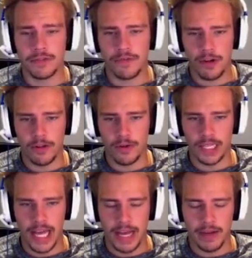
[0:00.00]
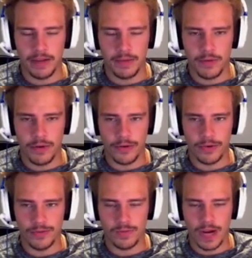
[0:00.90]
right, so following that
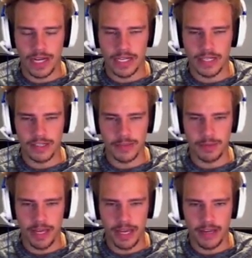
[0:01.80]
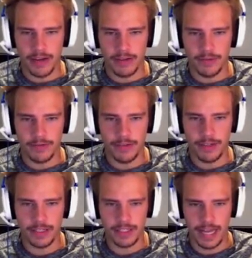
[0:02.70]
horrendous display of
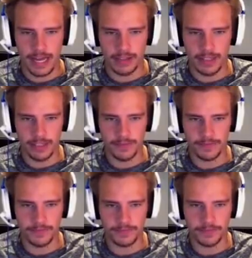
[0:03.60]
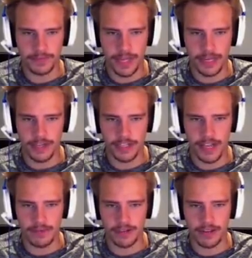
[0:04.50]
tackling and
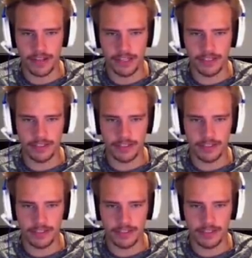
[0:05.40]
just everything,